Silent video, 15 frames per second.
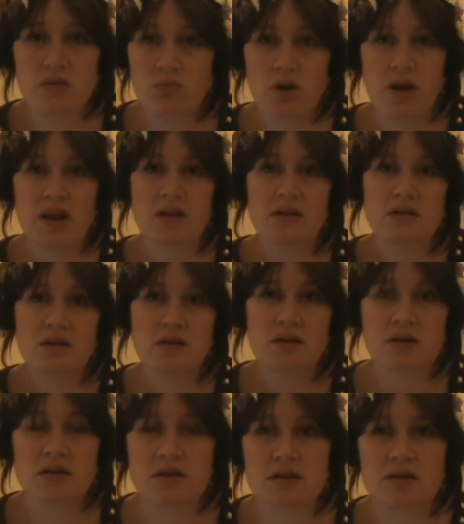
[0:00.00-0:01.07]
well,
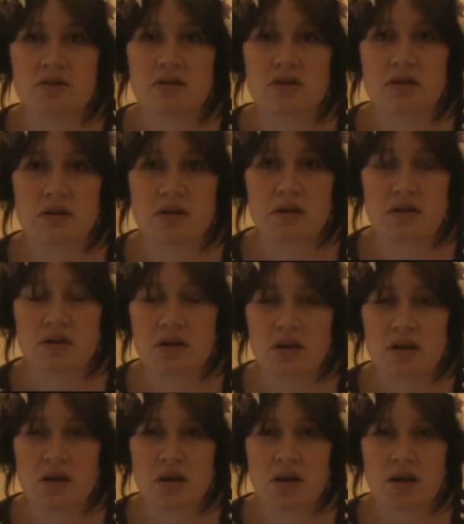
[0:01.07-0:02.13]
don't know.
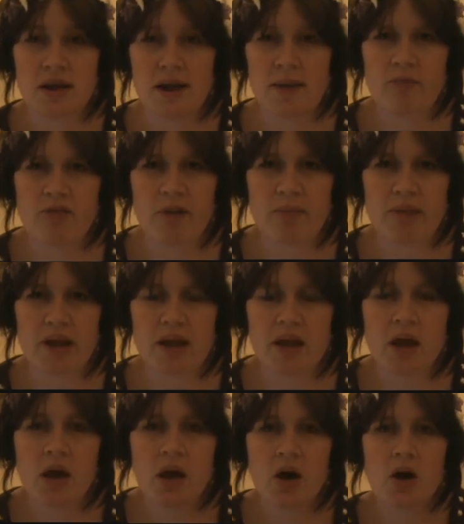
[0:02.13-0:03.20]
I'm rambling.
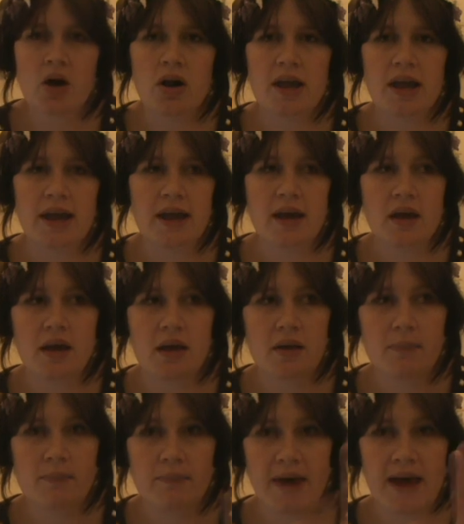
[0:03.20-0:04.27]
Okay,
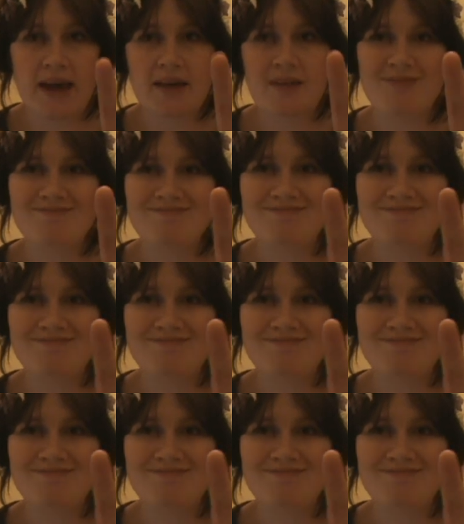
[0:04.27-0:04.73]
bye.